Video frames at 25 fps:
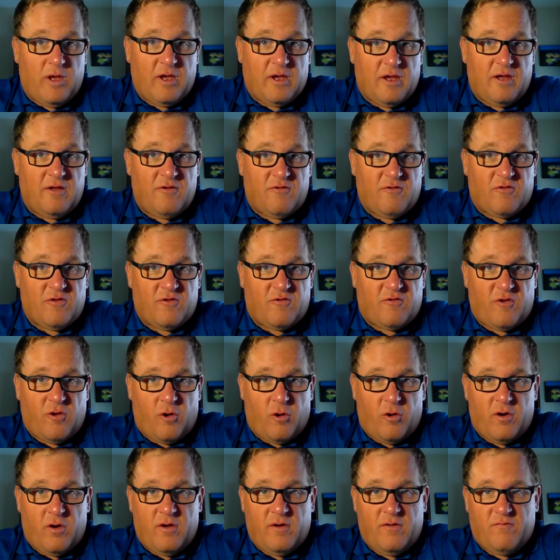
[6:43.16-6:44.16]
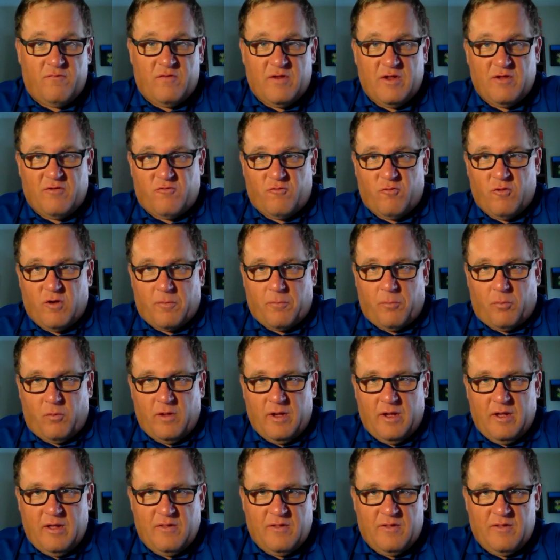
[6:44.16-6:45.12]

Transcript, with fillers: week is the start of district play.